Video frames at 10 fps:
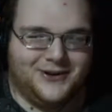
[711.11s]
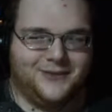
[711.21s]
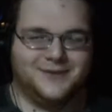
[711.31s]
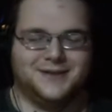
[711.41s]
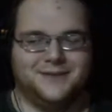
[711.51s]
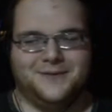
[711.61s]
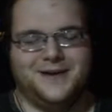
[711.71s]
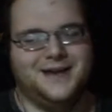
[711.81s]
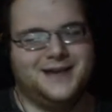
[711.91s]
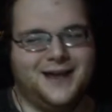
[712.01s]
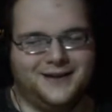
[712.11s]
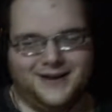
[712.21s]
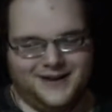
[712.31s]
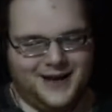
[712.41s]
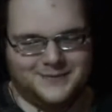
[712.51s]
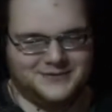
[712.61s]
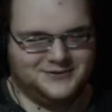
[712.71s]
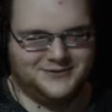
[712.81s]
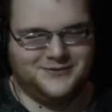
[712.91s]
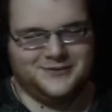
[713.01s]
all of a sudden when he's had like
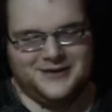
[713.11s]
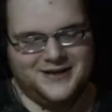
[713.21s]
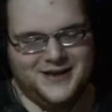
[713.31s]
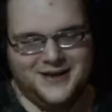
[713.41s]
absolutely